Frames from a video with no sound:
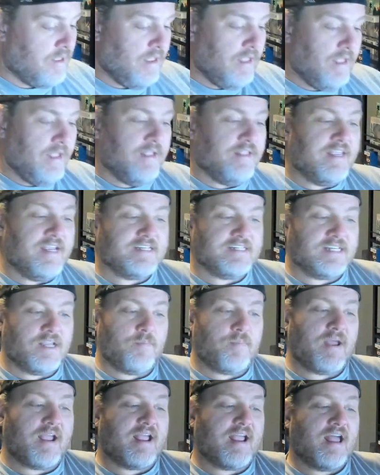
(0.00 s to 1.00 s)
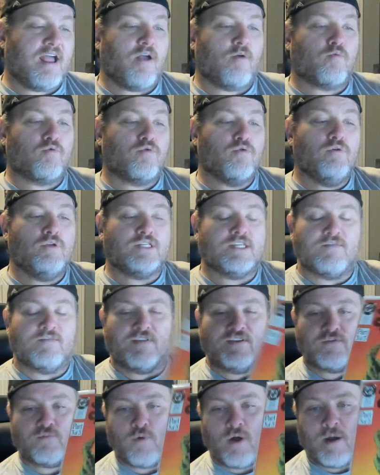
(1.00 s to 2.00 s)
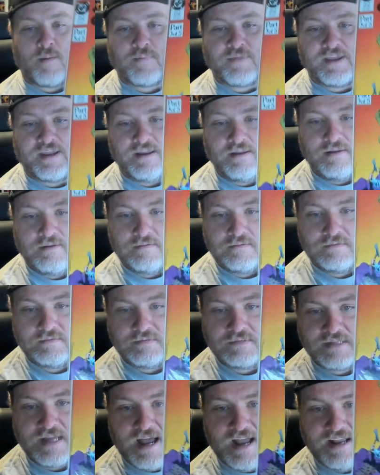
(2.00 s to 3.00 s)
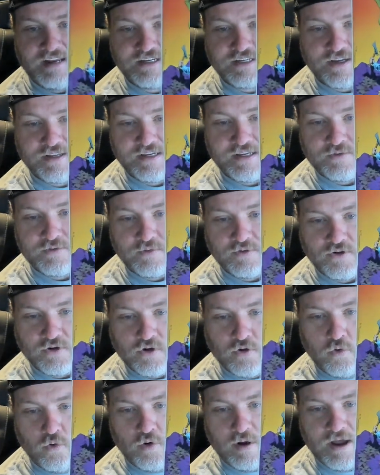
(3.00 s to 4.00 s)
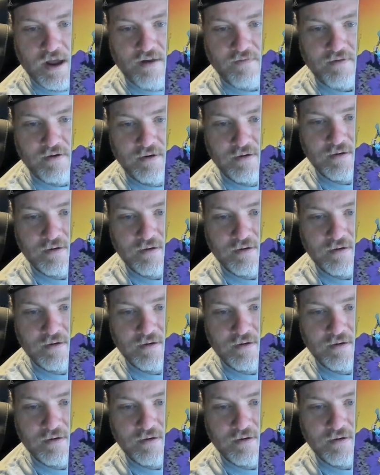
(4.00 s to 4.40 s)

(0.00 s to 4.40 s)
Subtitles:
Next up, I got Roots of the Swamp Thing. I just thought this was a cool cover.